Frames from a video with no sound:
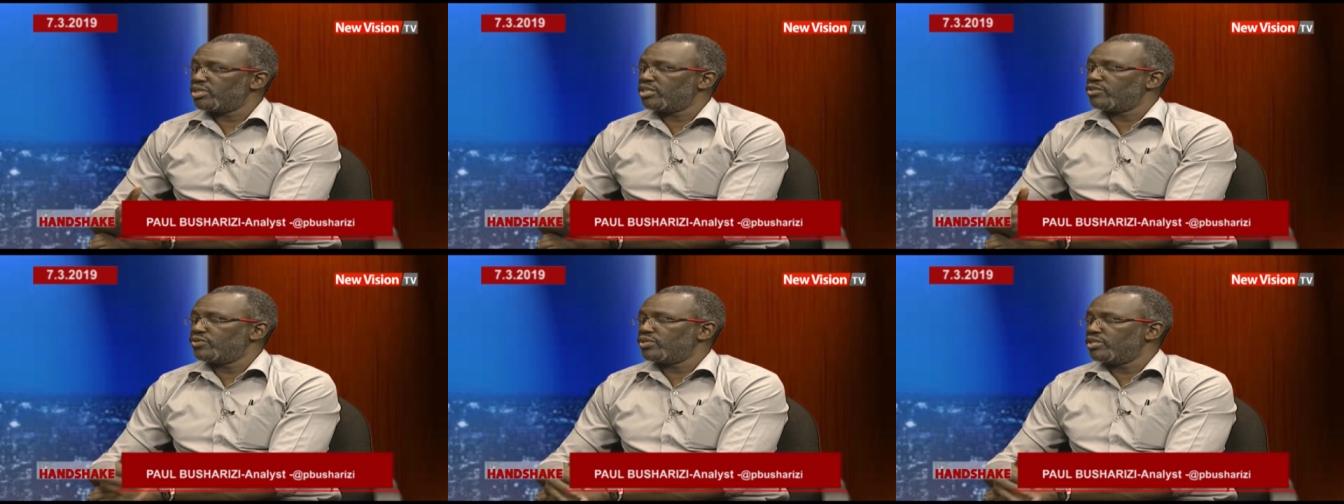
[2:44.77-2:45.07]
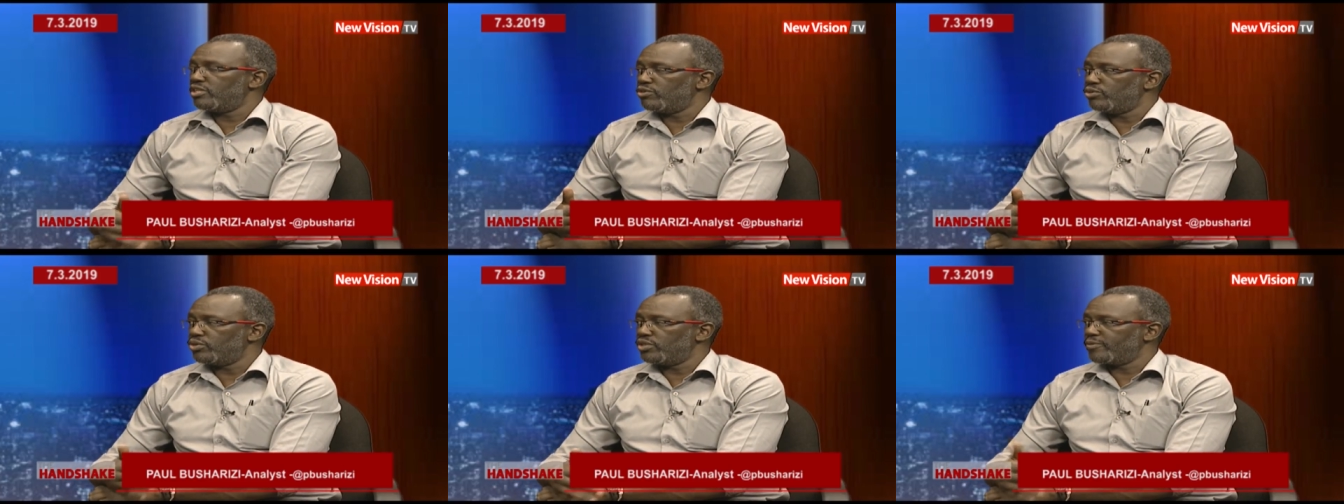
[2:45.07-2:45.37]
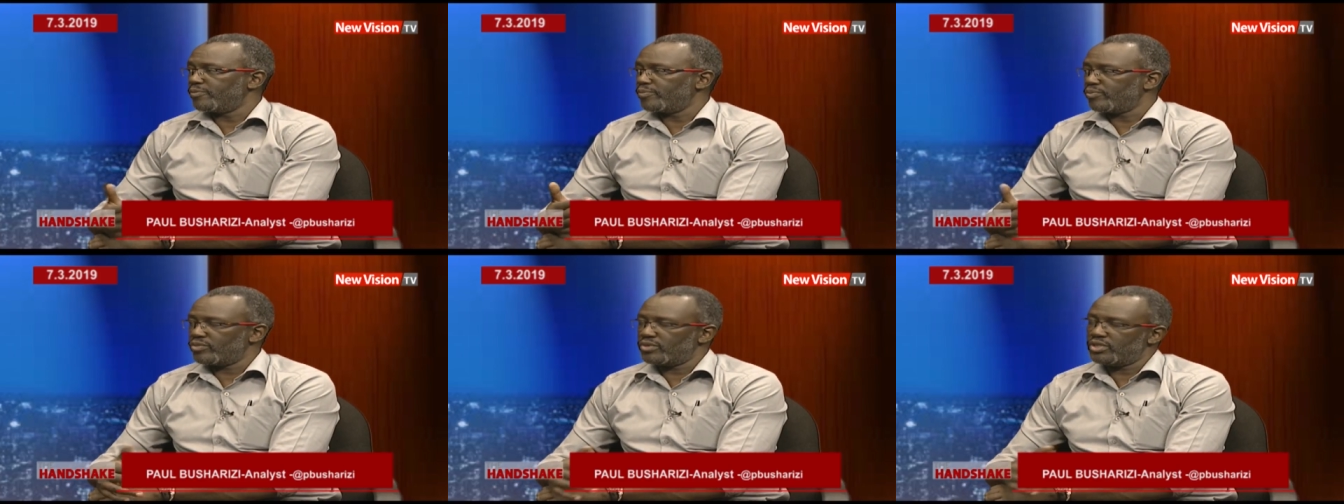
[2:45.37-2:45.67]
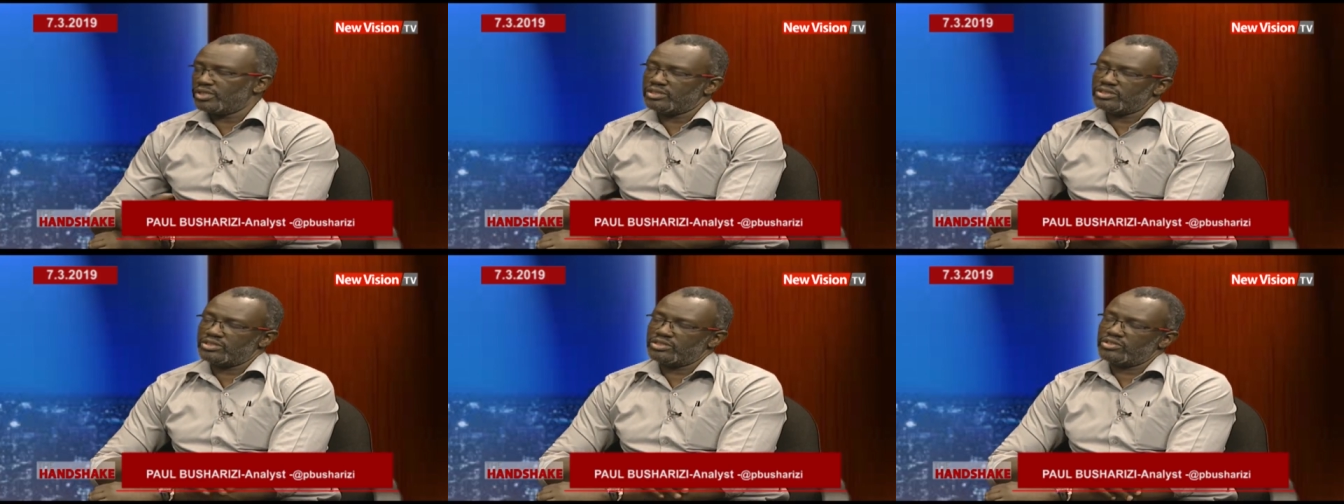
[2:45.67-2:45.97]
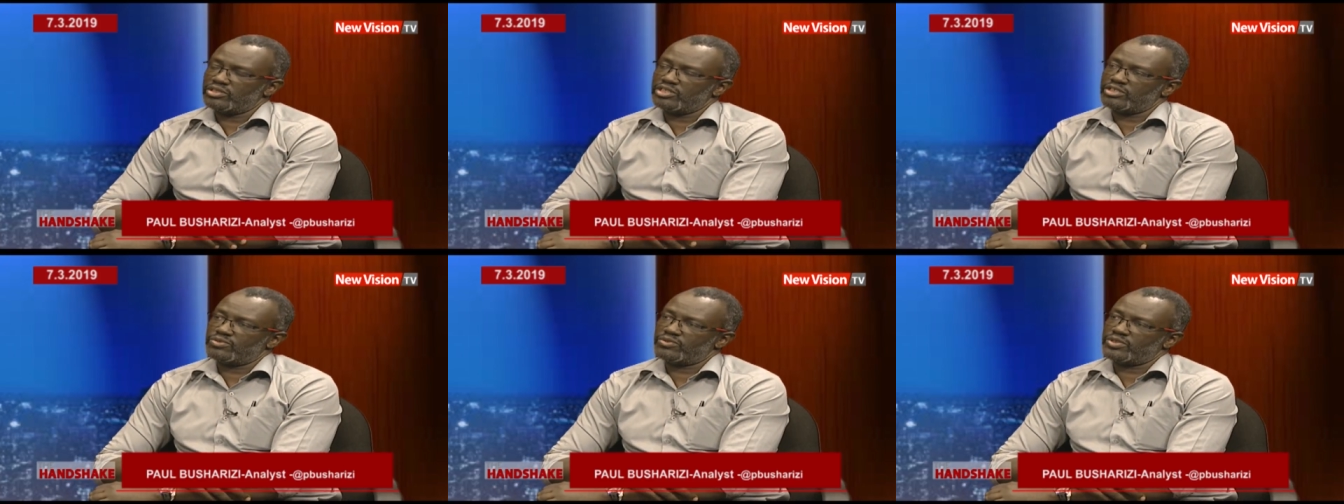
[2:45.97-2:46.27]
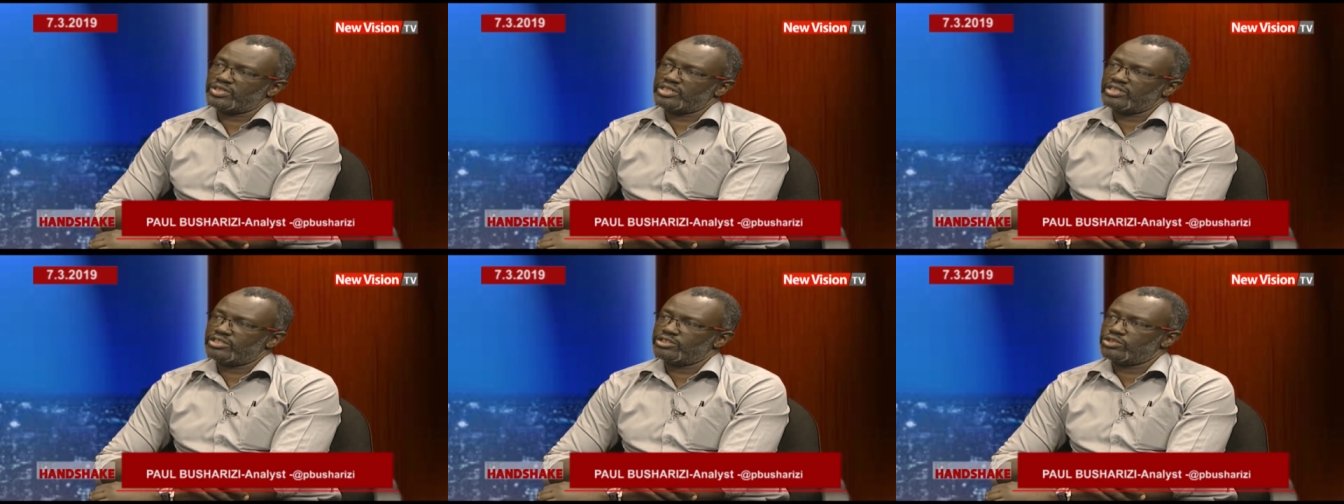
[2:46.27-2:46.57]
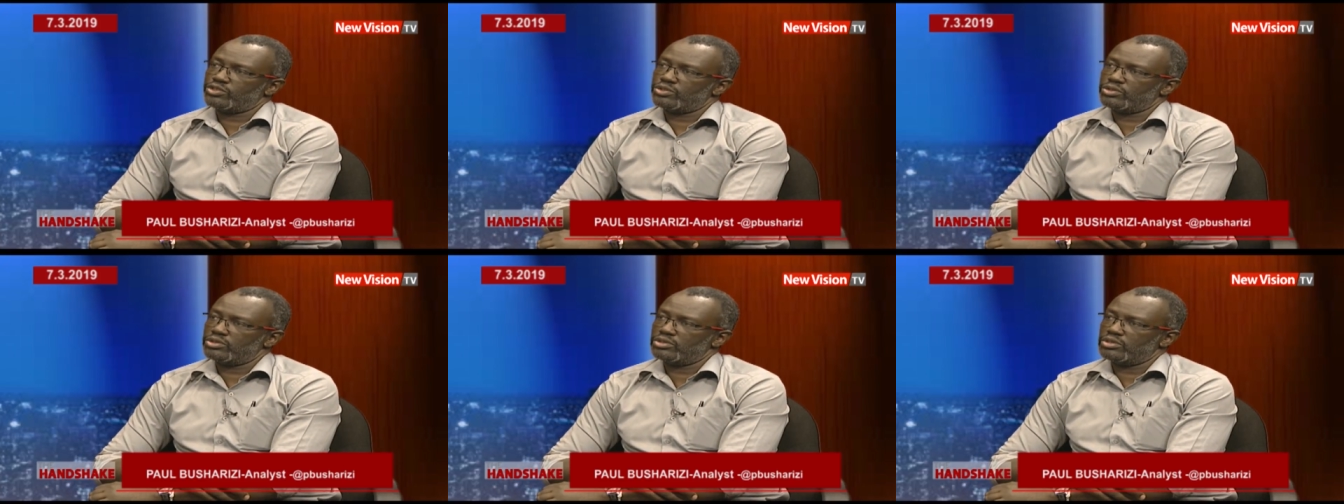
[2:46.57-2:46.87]
are really doing uh, serious
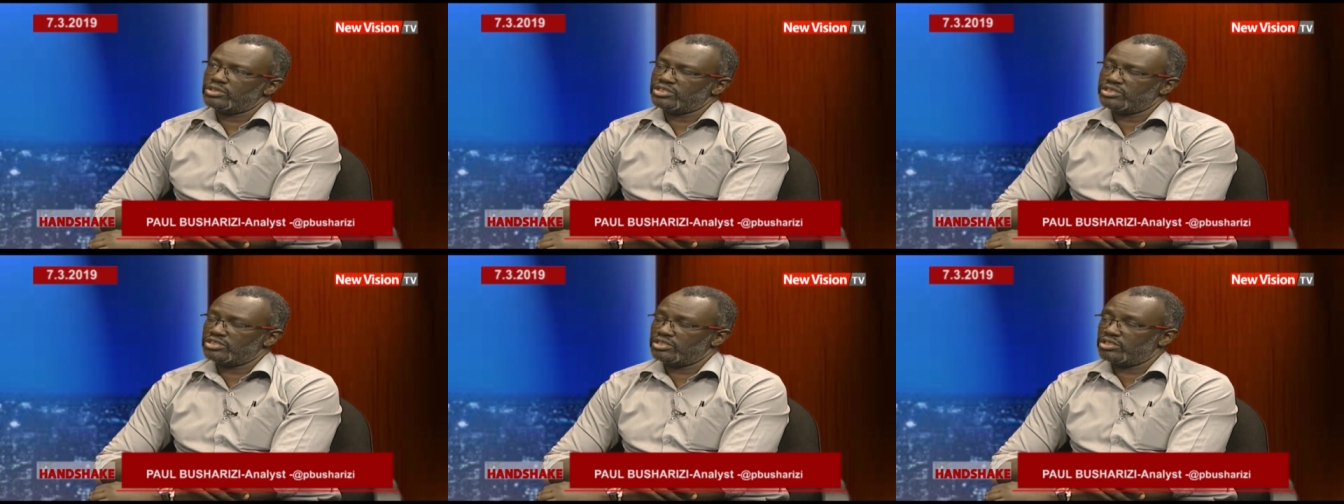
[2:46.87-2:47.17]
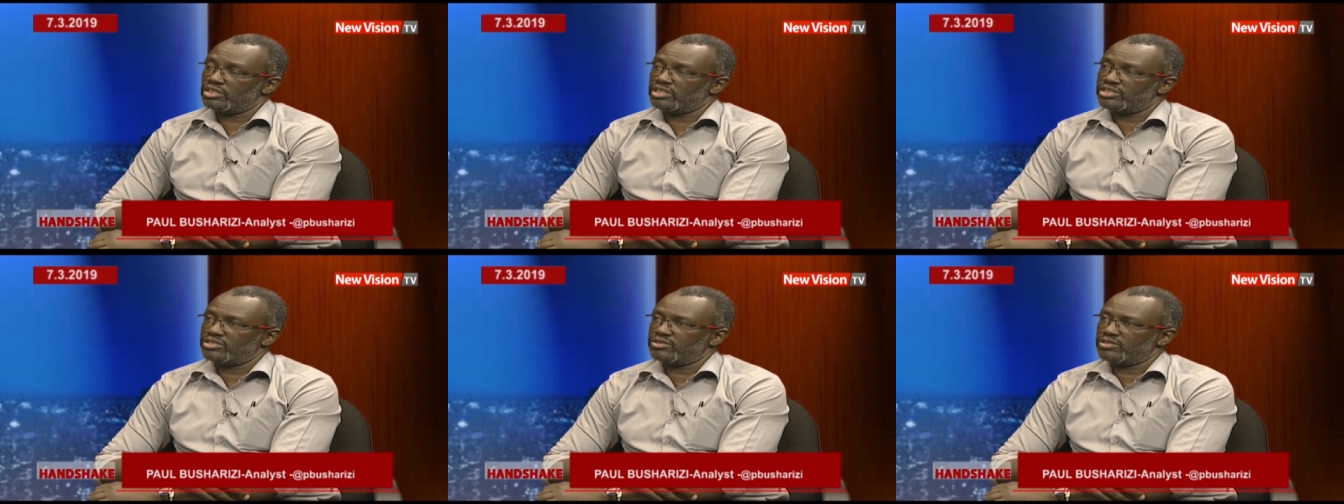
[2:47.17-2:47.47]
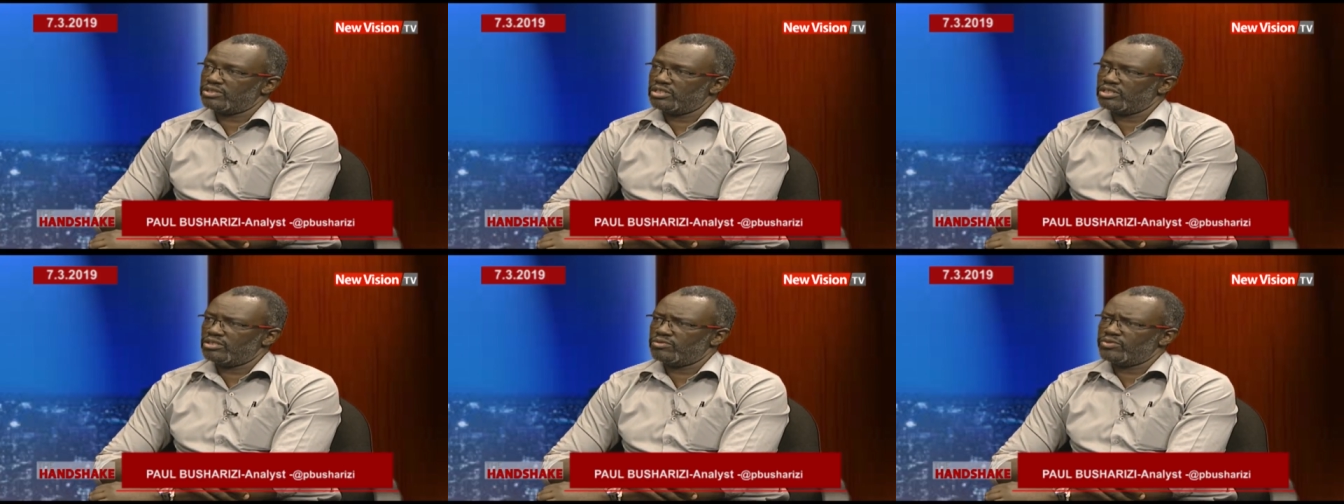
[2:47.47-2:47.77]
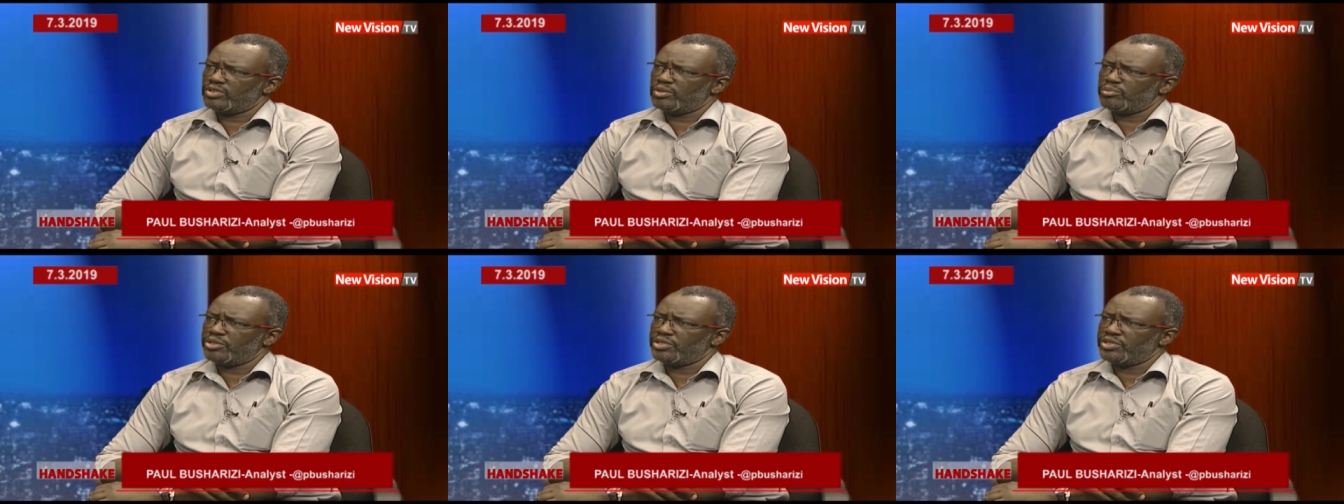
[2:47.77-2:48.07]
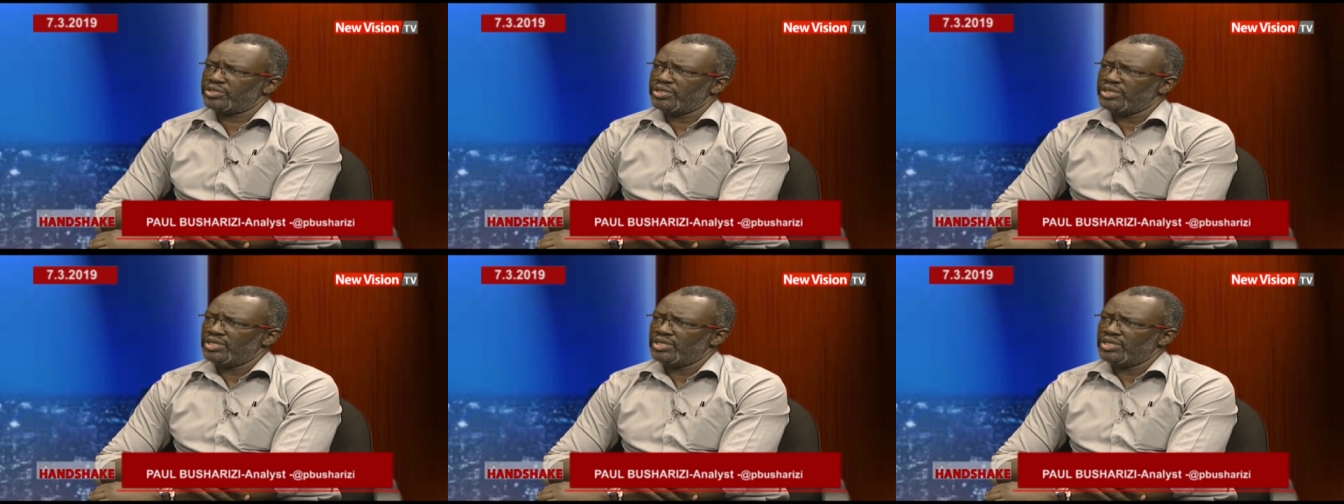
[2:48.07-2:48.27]
financial, uh, serious uh, farming.